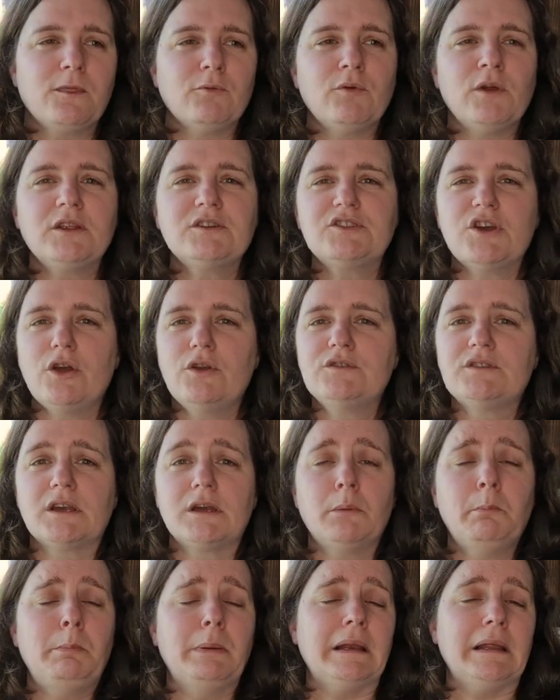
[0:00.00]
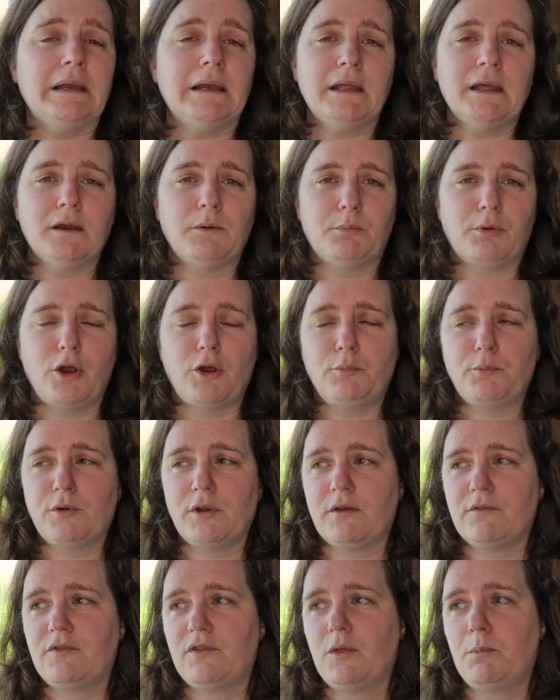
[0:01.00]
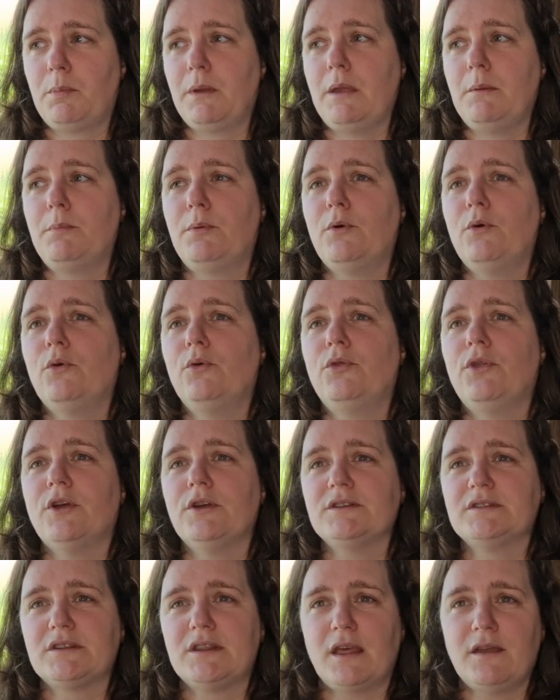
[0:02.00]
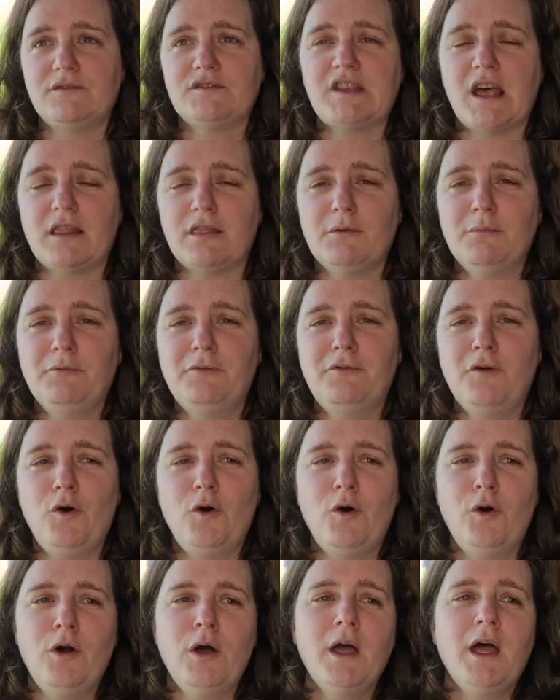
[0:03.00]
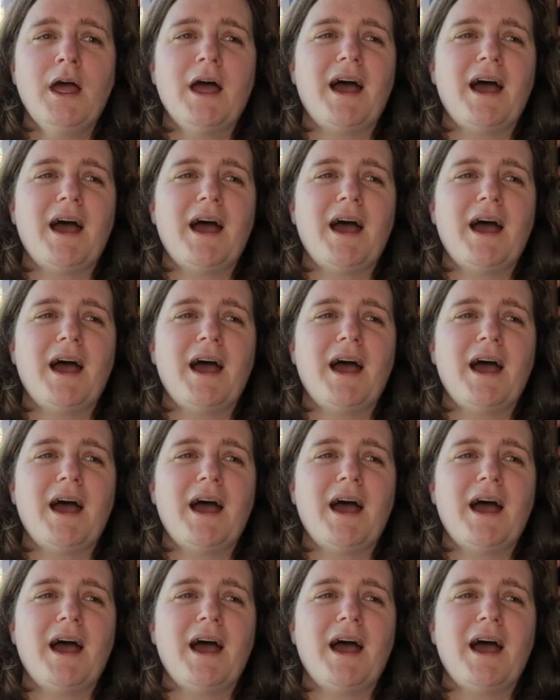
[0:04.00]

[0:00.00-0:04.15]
the ringtones are completely inappropriate for the people that they've set them for